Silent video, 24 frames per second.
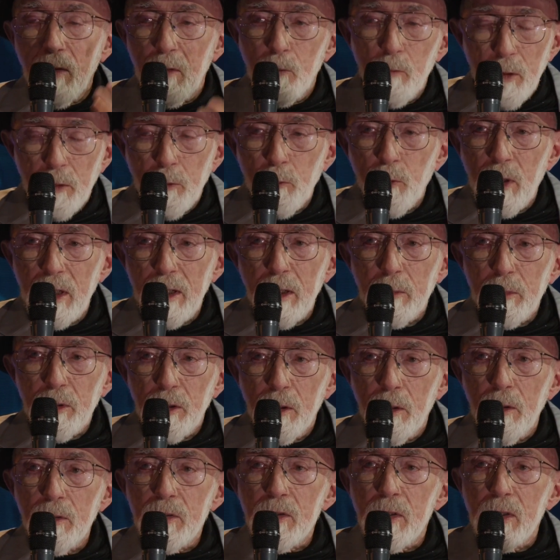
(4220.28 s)
with one
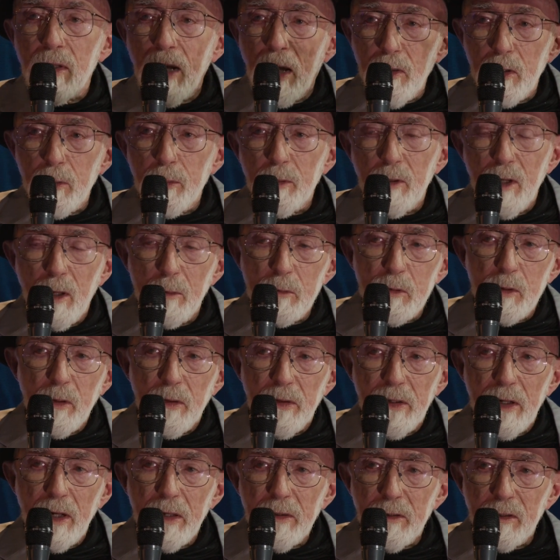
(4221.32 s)
approach and other problems with
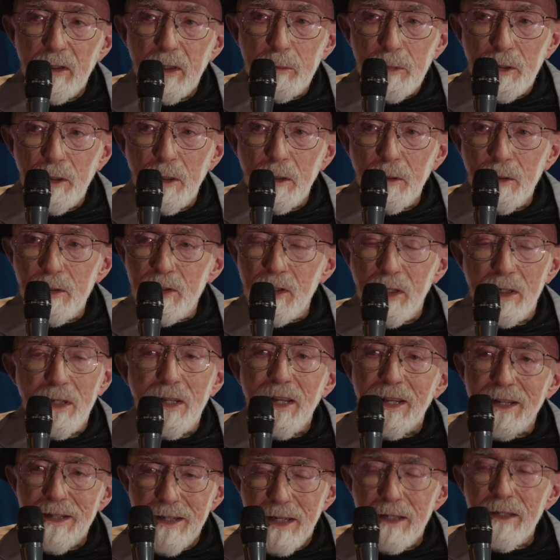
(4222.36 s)
the other approach. And
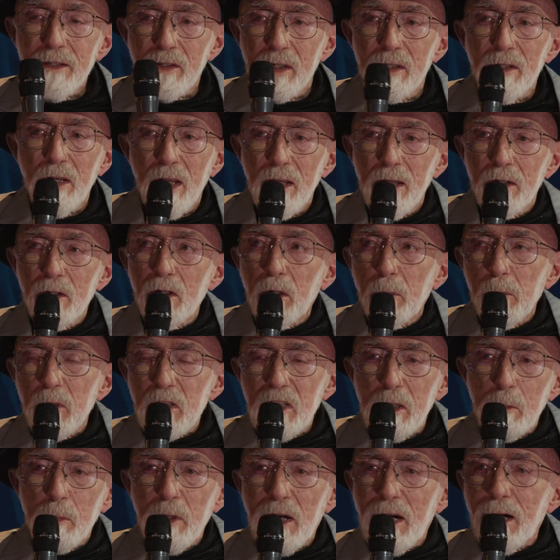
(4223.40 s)
it is
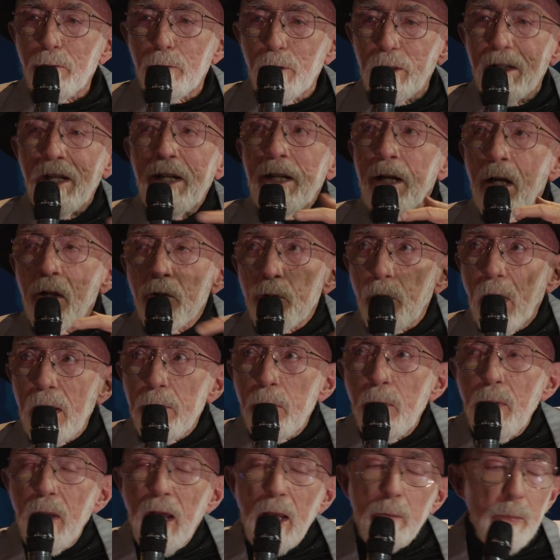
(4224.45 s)
enormously powerful. So
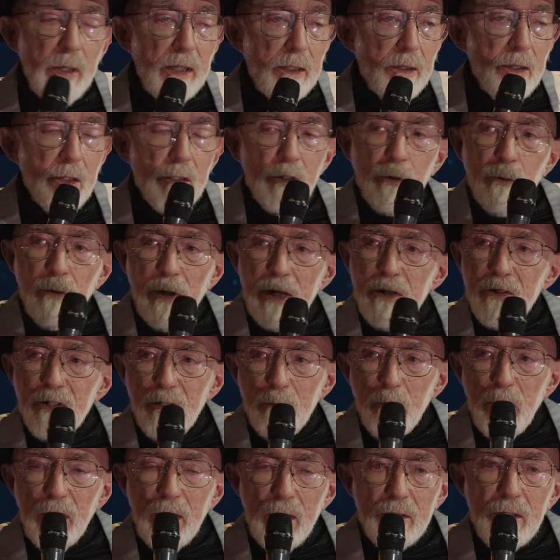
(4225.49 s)
I picked this question
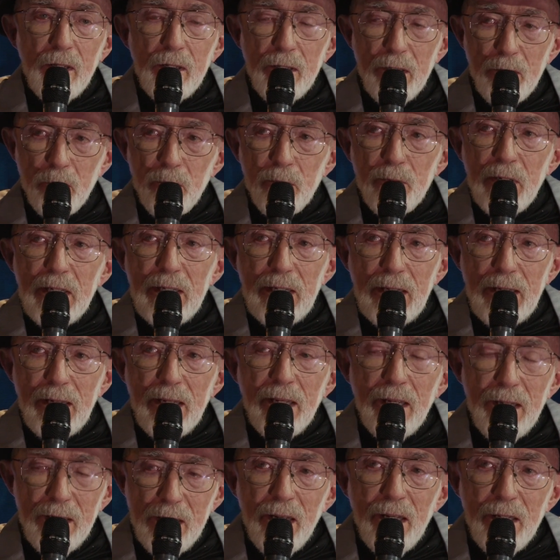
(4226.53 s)
because it really
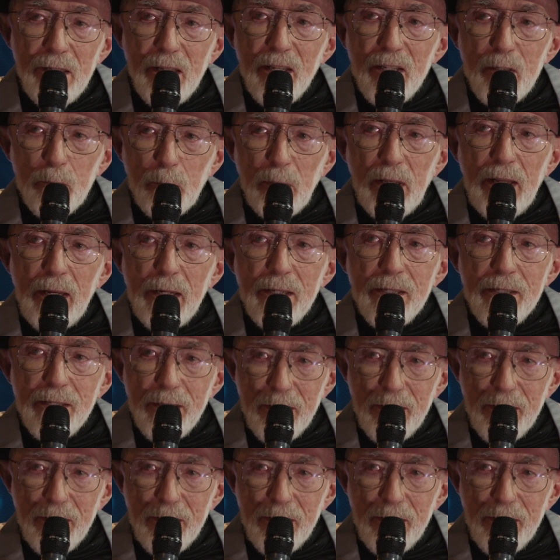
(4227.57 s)
displays